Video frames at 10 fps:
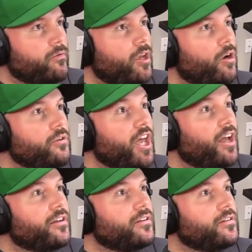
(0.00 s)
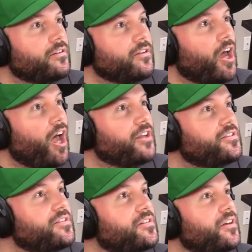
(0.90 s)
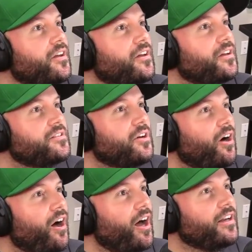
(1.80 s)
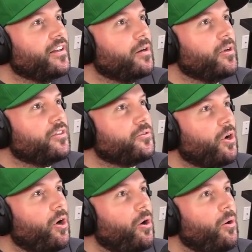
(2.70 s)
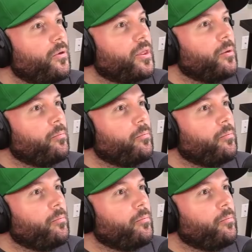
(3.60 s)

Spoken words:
No, yeah, yes, it's gone. And I'm going to throw the